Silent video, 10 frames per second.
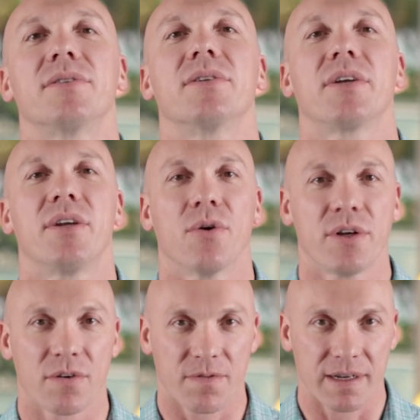secure
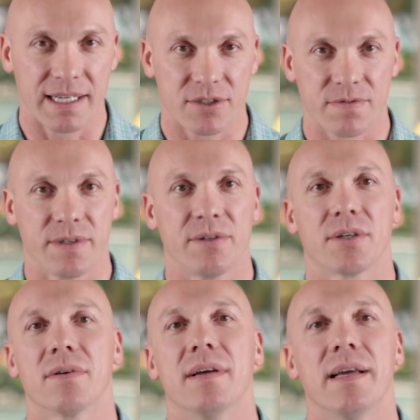your financial
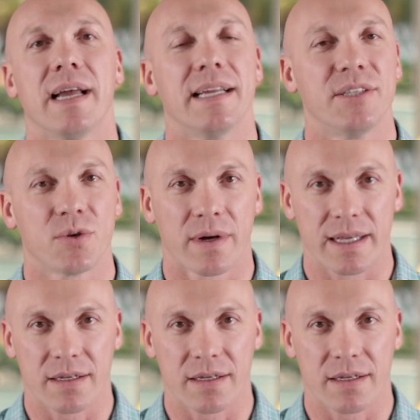future and enjoy a